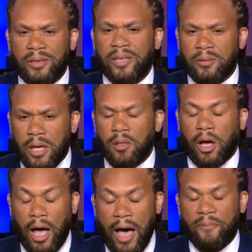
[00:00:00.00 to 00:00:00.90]
it,
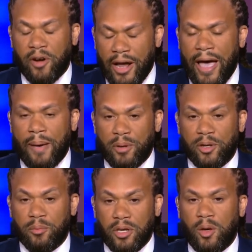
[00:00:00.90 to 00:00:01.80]
look, I'm very happy
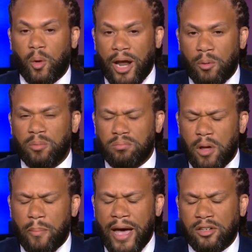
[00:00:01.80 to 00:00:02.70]
to be what I would
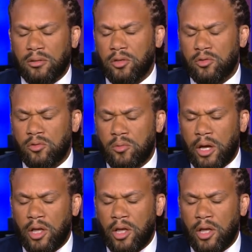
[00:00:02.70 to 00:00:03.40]
imagine that uh,